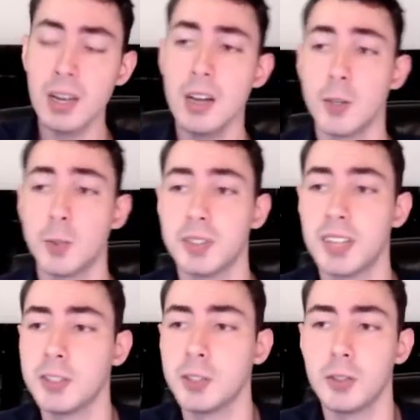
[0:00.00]
there's
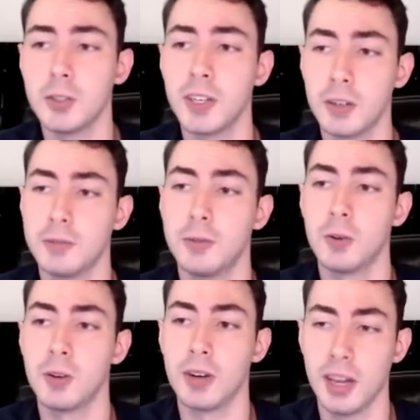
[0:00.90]
potential here
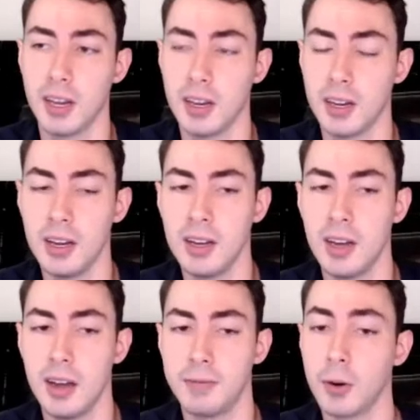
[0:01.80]
for a
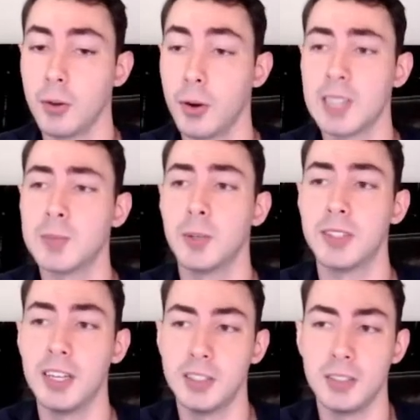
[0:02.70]
further
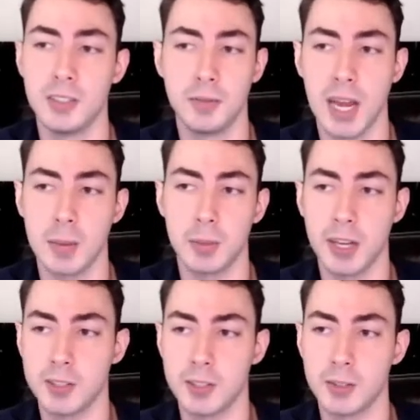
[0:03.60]
exploitation of the
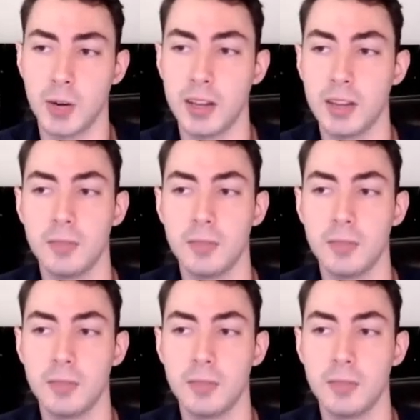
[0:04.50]
application, right?